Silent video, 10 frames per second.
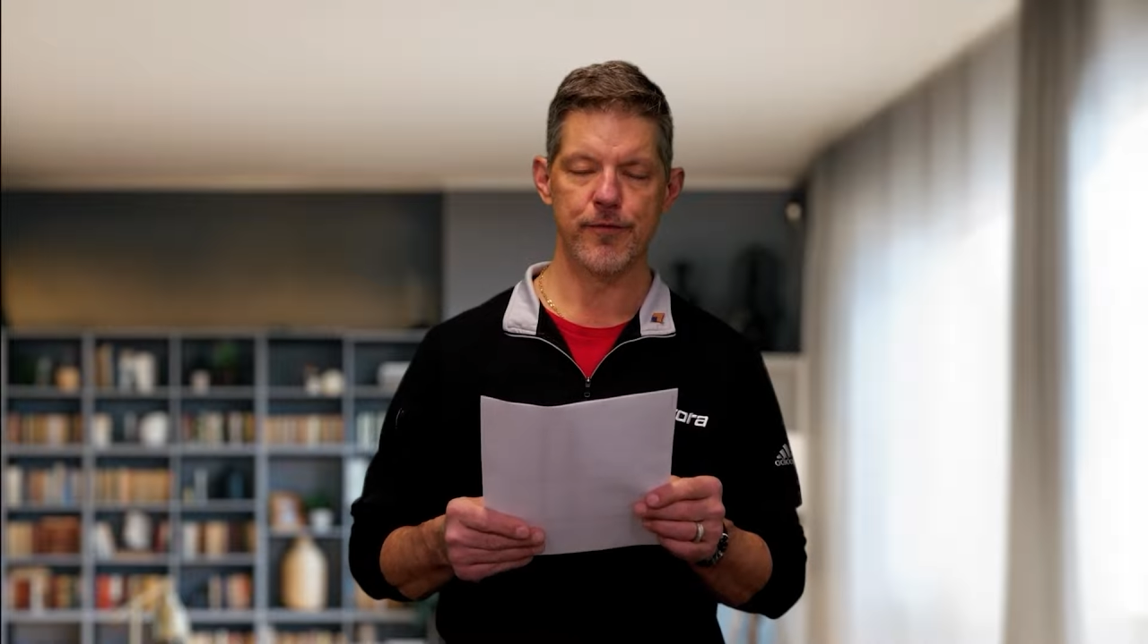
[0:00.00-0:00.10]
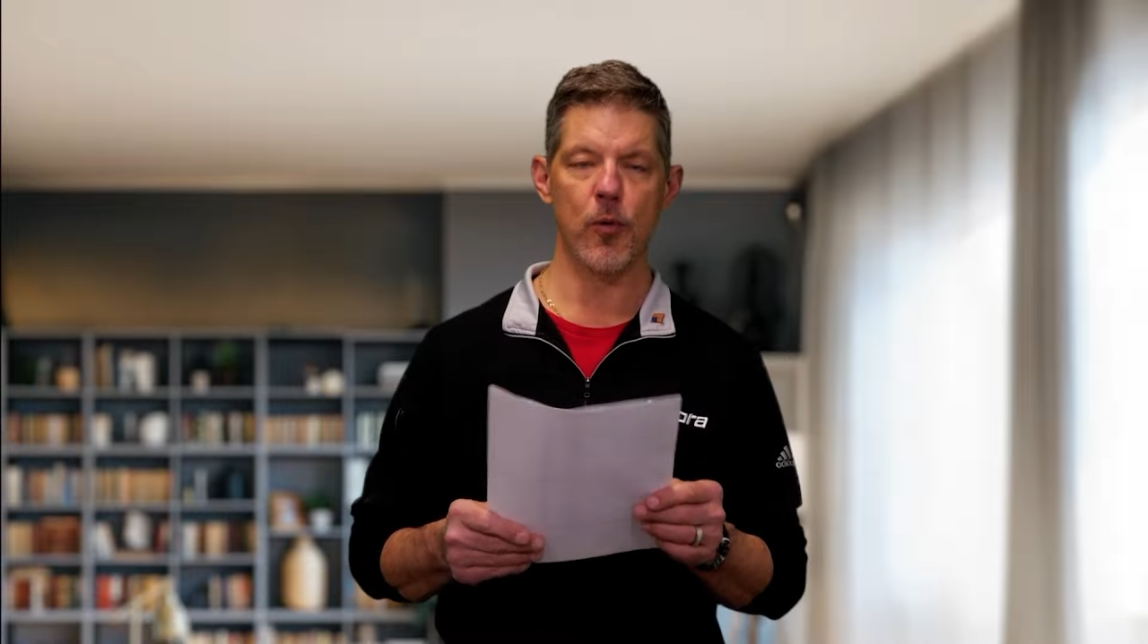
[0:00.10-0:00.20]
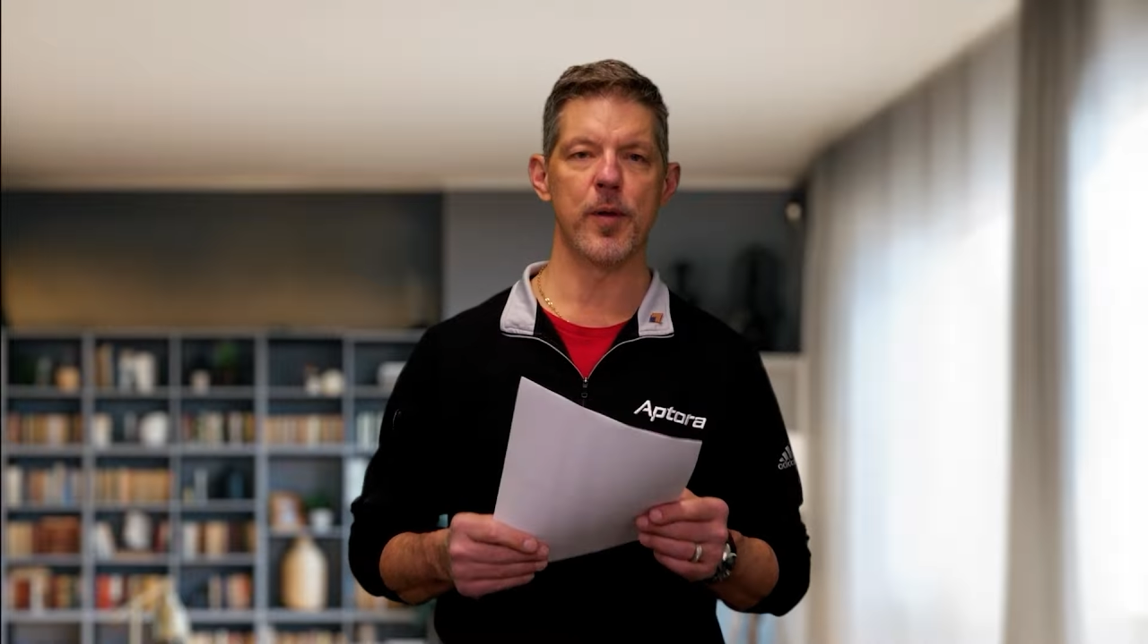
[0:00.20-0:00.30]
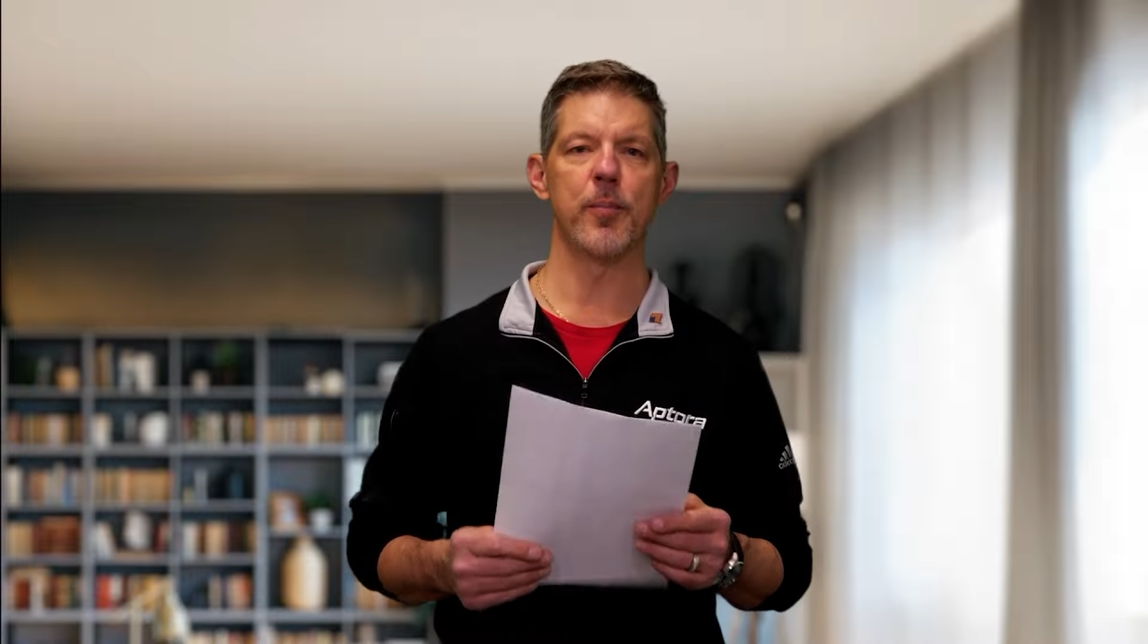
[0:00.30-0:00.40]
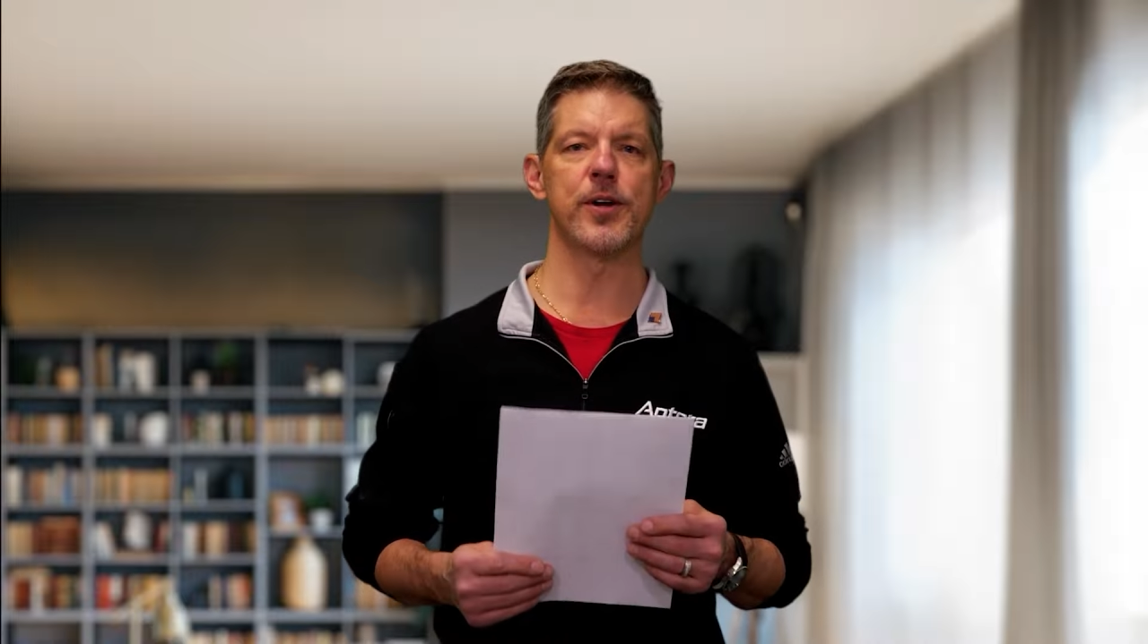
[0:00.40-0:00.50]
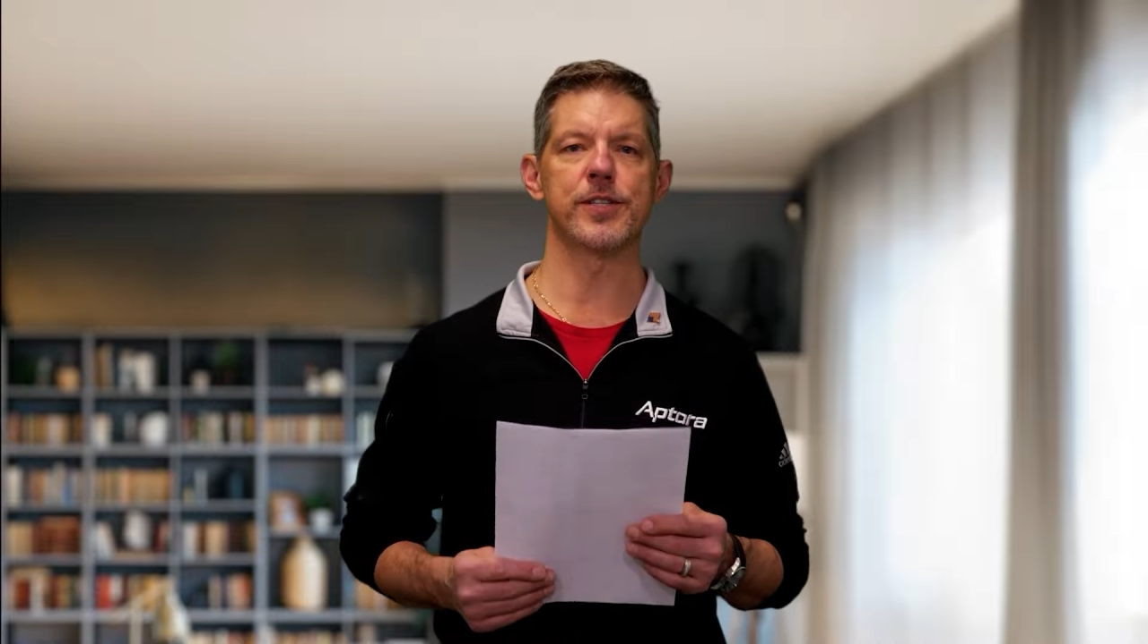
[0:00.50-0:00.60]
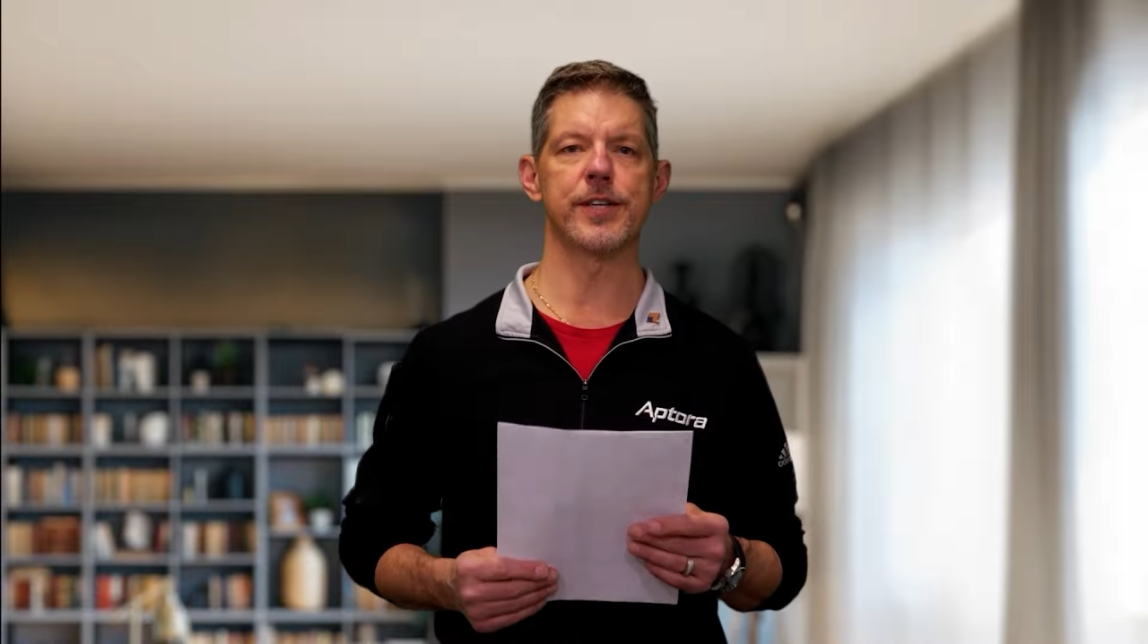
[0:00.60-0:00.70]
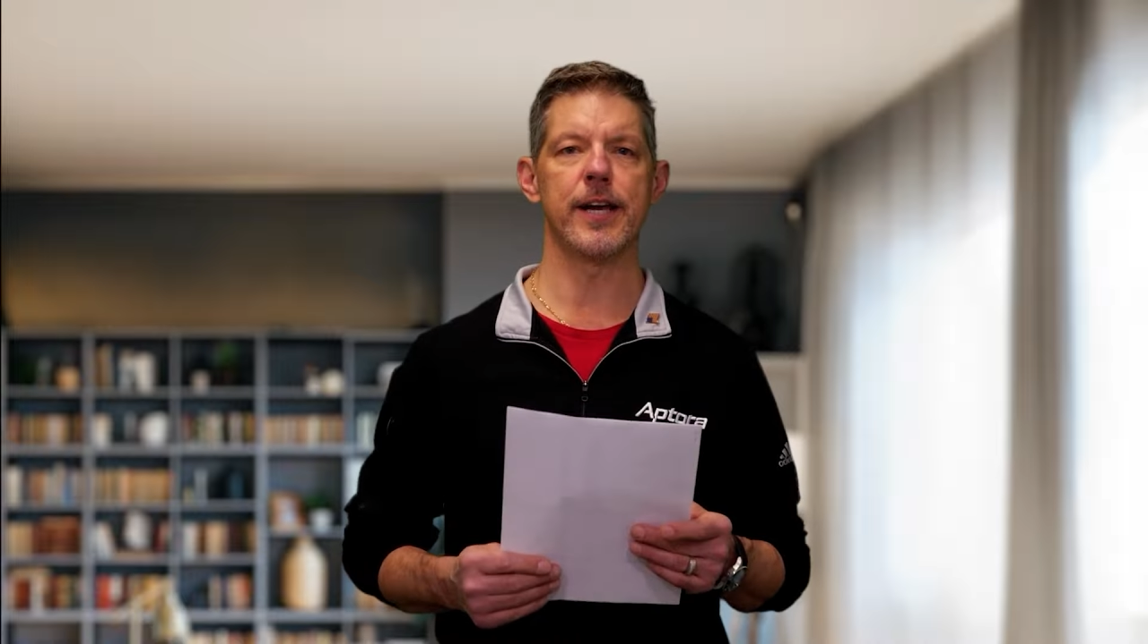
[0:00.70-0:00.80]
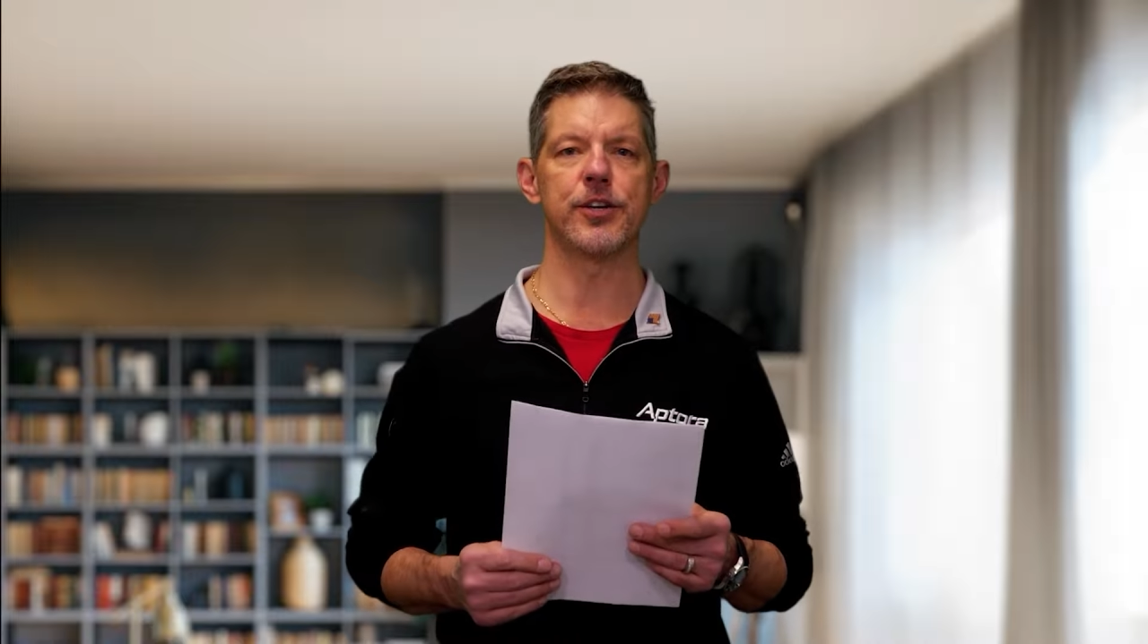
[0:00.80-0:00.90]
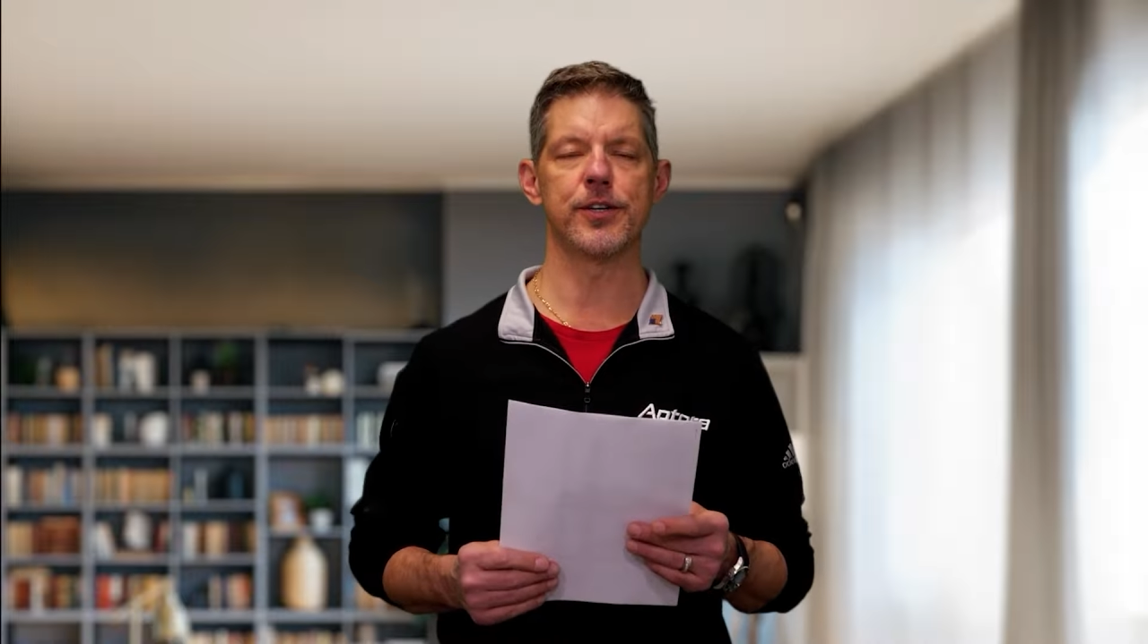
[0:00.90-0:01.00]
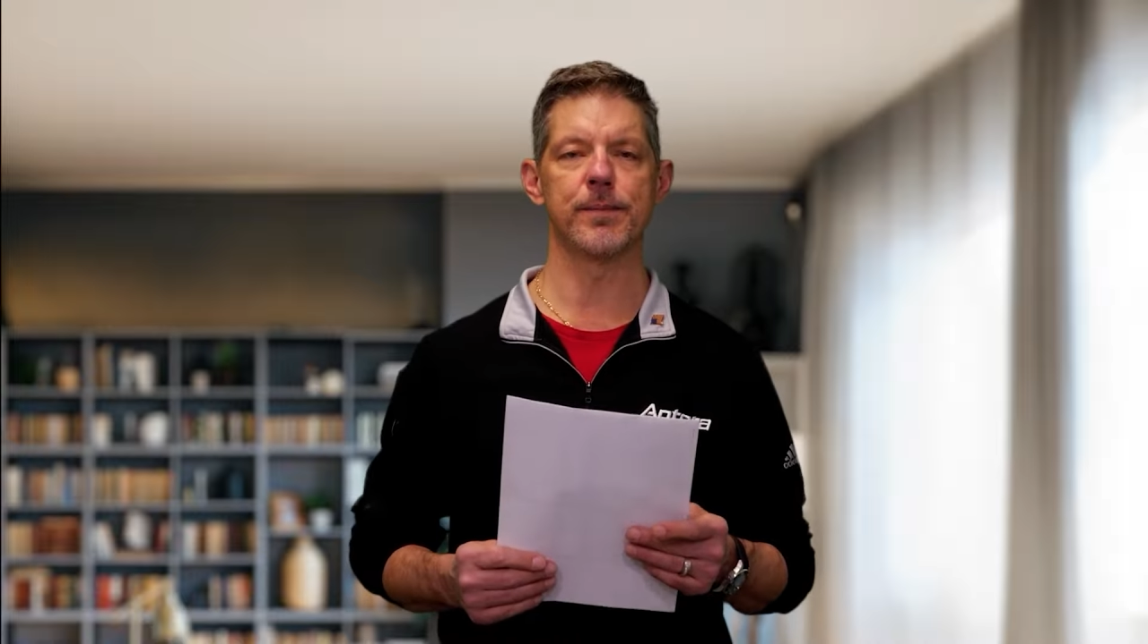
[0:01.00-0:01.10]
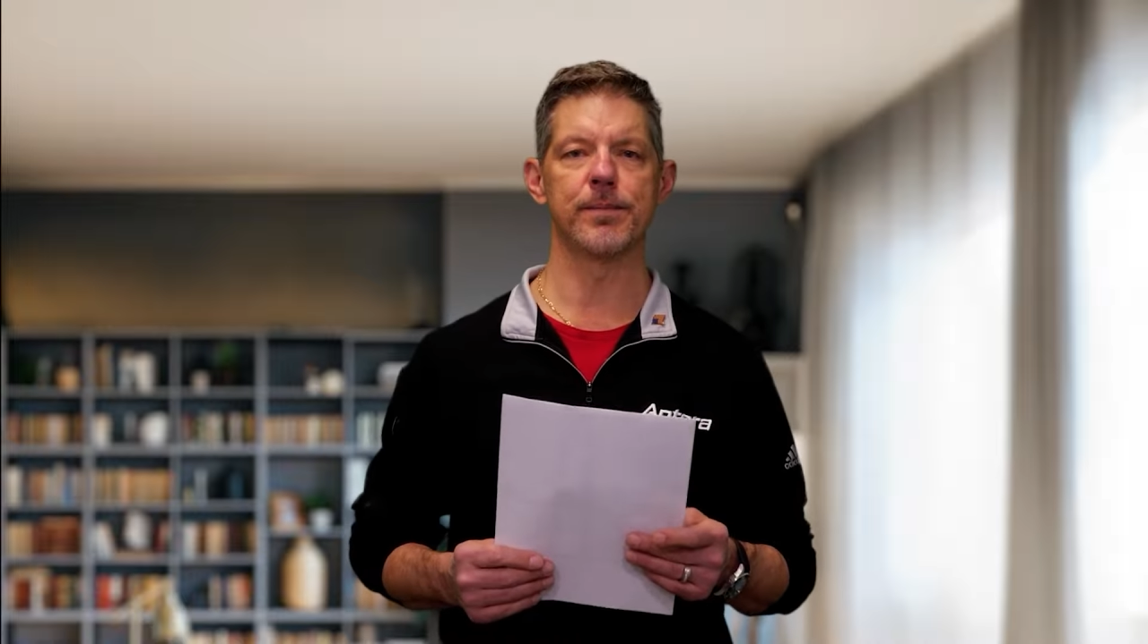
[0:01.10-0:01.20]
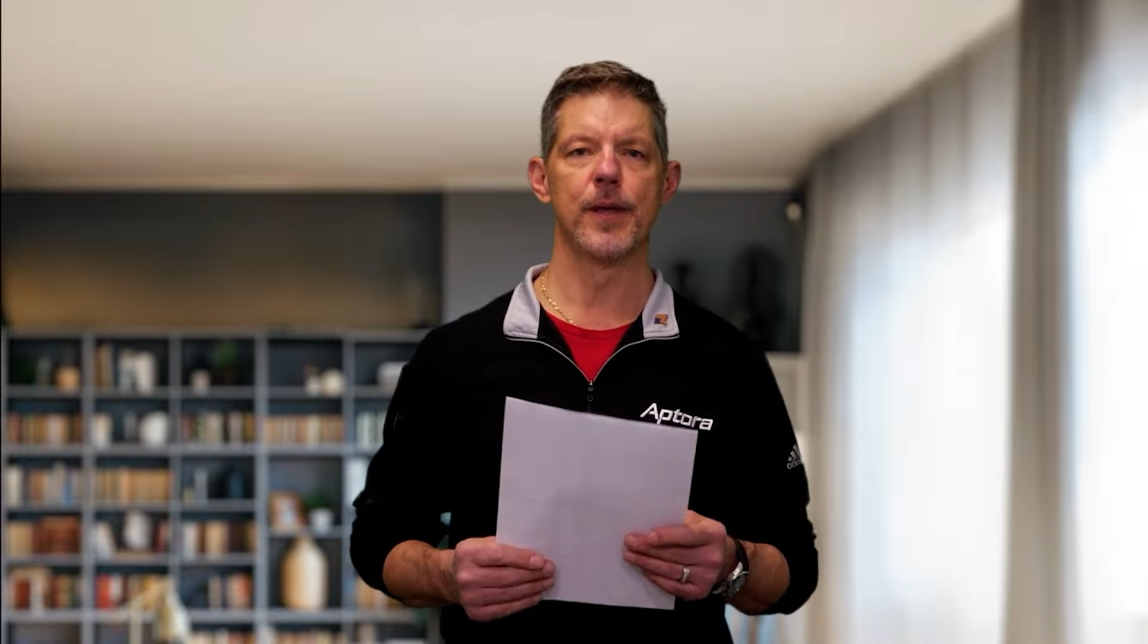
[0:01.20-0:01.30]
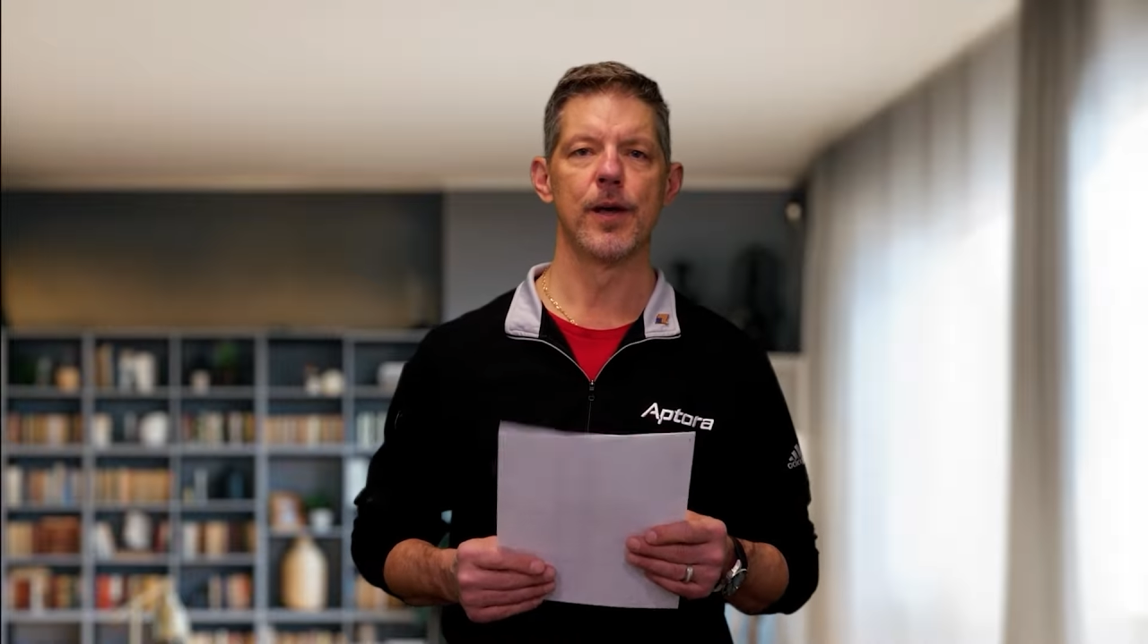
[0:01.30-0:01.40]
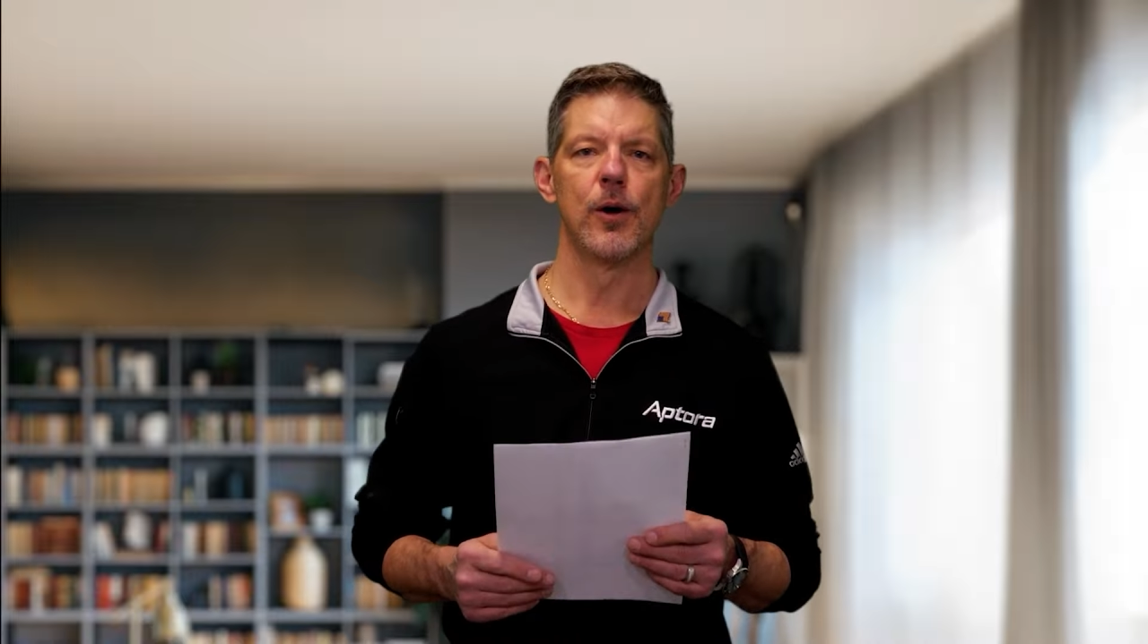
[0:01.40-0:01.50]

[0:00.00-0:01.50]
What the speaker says: for the presentation.